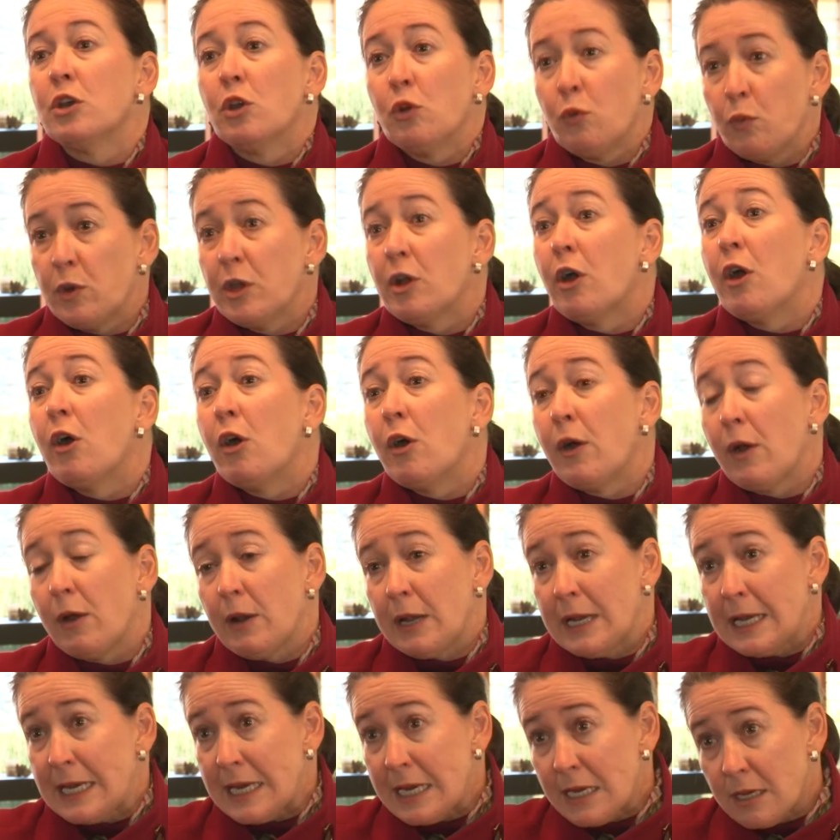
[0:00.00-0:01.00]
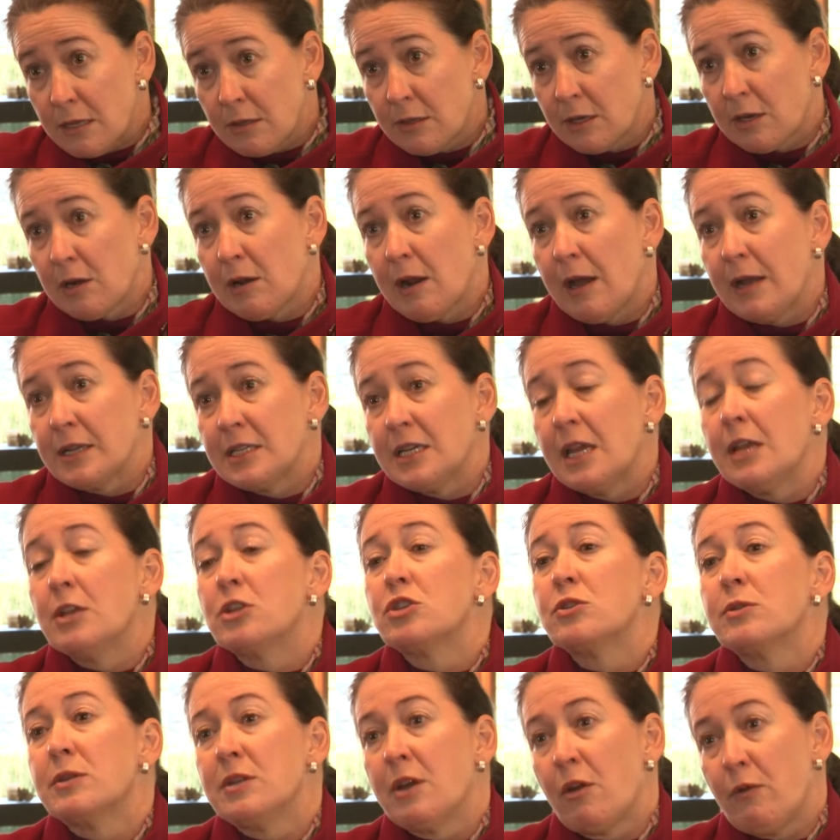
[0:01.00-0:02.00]
we are leading the client
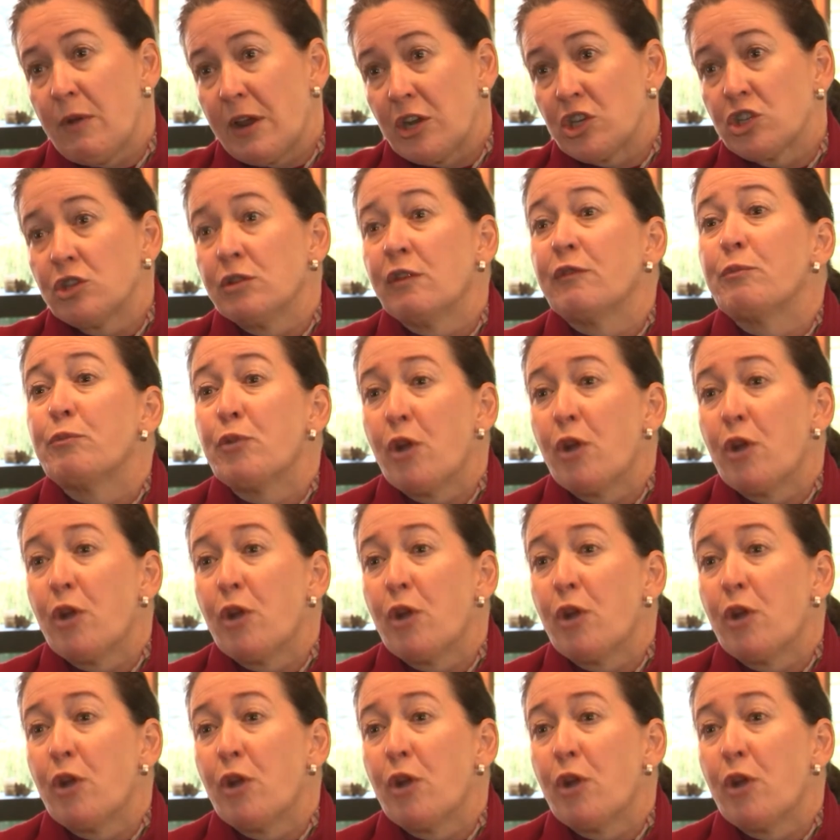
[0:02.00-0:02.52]
into a direction of